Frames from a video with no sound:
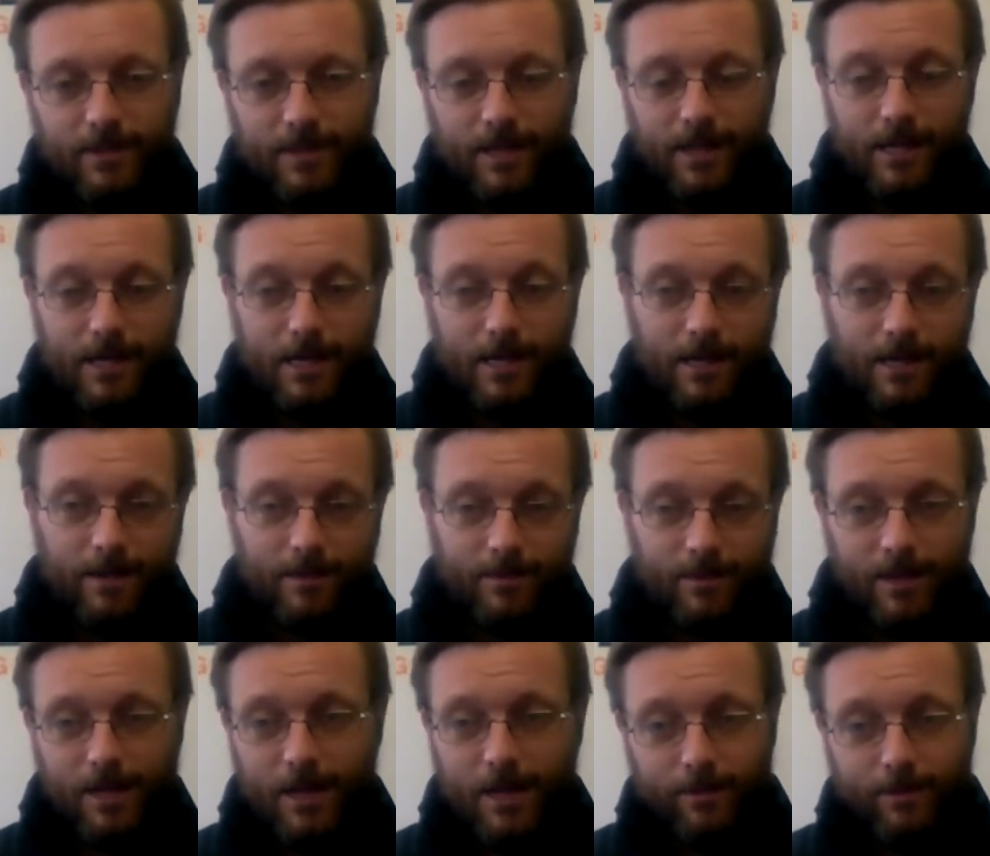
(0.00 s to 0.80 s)

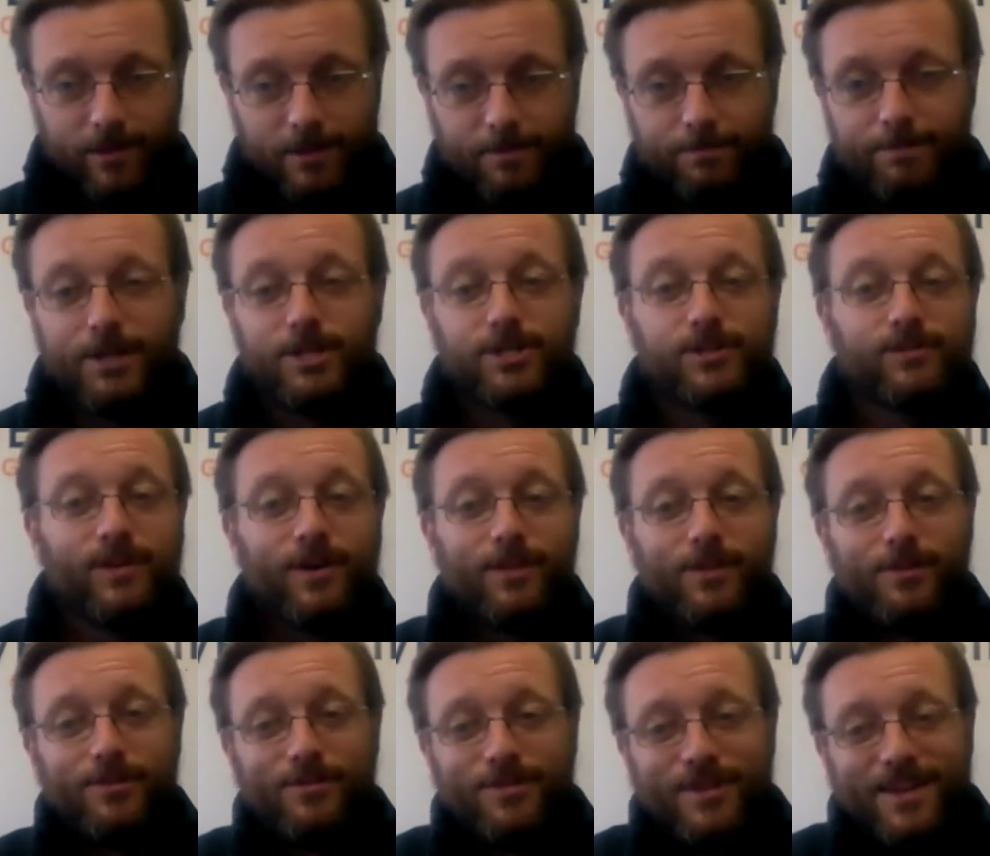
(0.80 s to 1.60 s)
Along with a bunch of
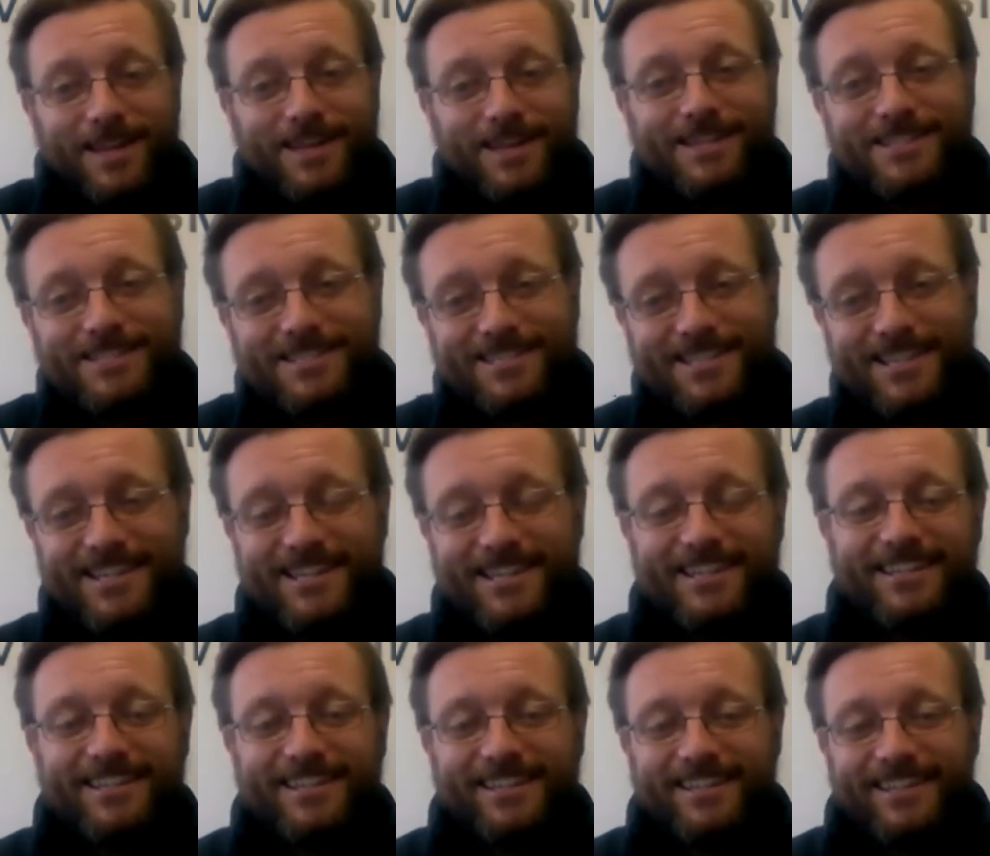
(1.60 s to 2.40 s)
other things,
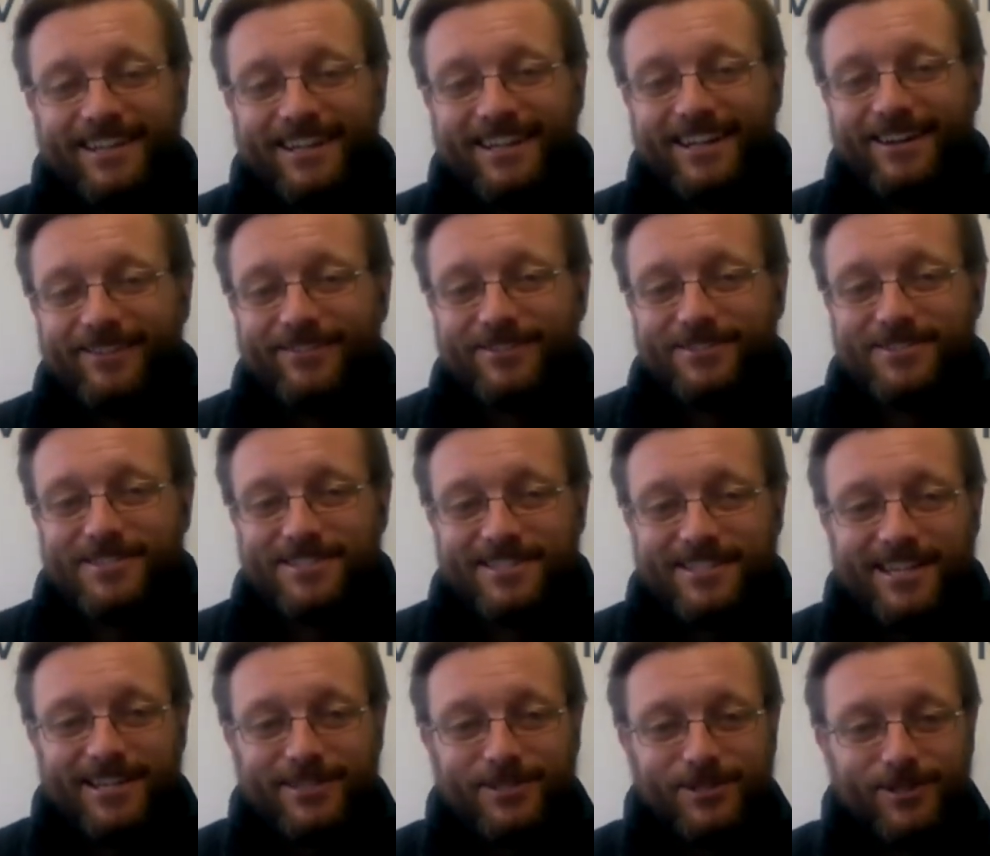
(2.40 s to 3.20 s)
which is
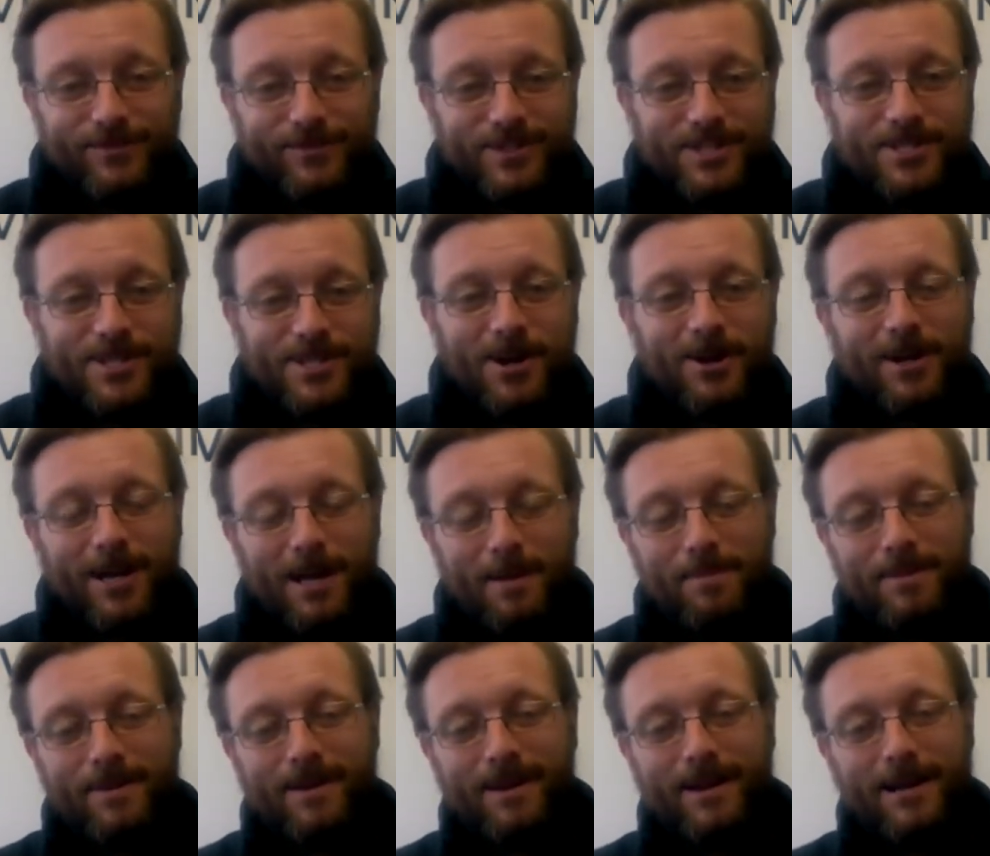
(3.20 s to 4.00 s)
the nature of a
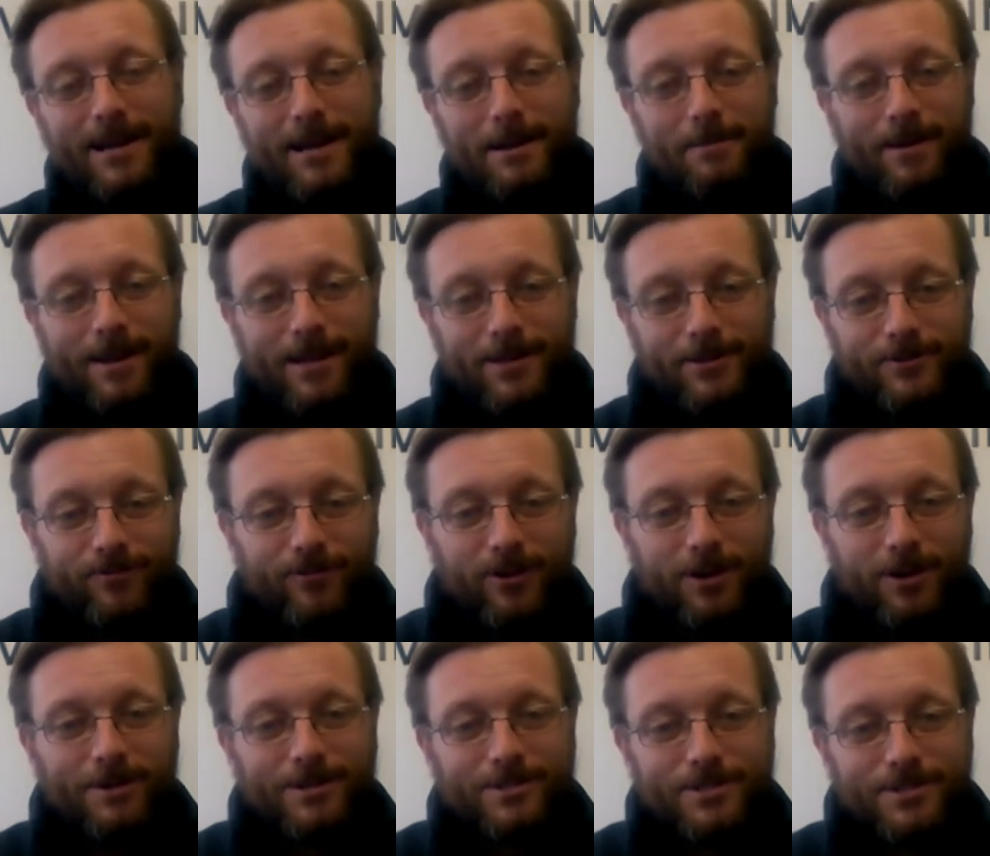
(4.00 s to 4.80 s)
startup. But I do
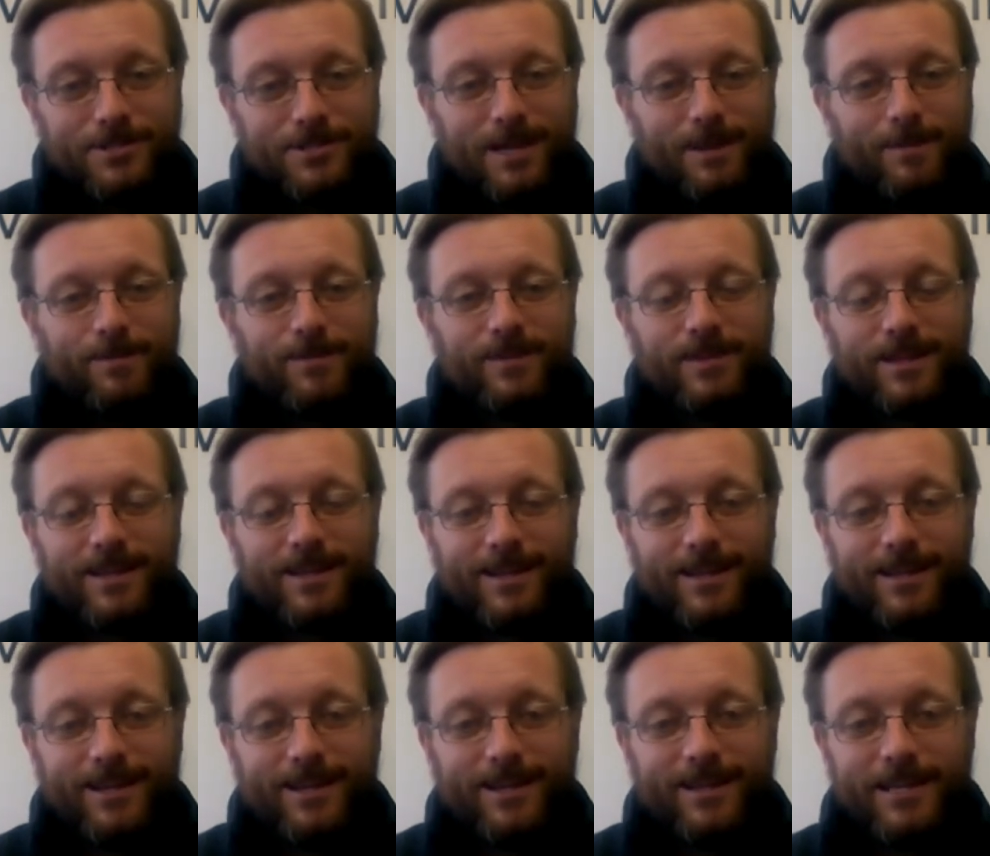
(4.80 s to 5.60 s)
very much the same thing
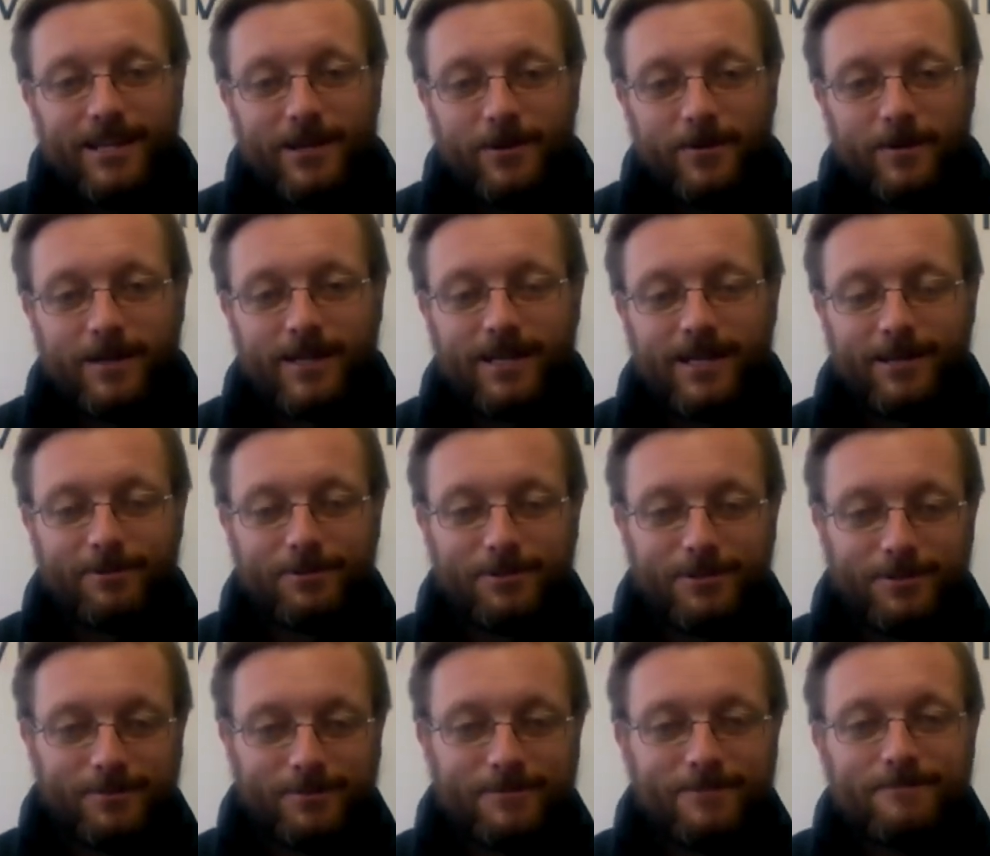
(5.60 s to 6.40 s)
here at
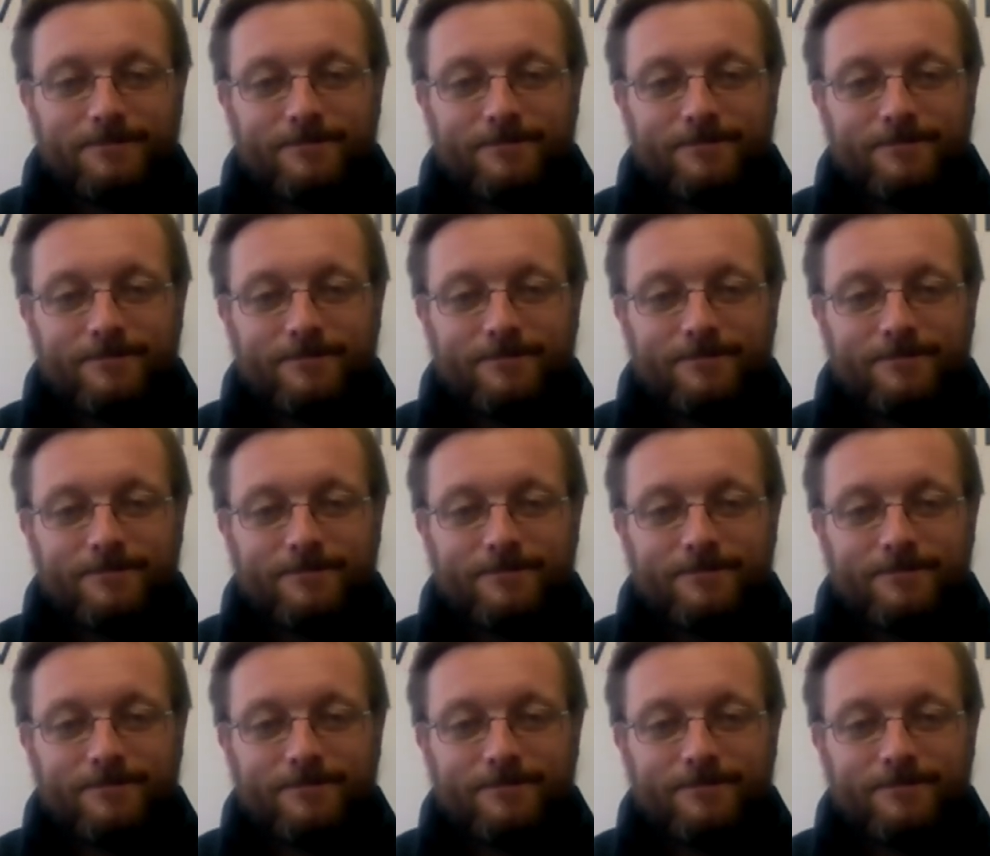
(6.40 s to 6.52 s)
902.